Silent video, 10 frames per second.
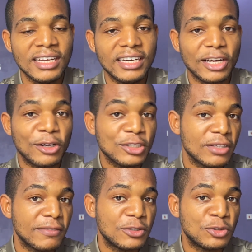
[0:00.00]
the cost
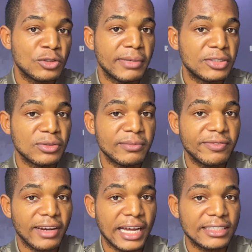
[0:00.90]
of a 2-bedroom
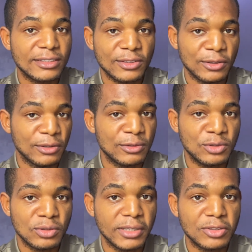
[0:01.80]
flat or
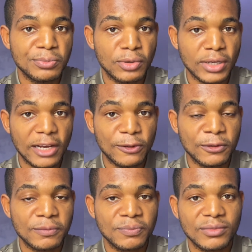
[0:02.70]
2-bedroom
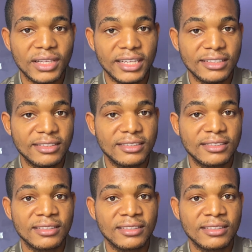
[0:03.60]
bungalow is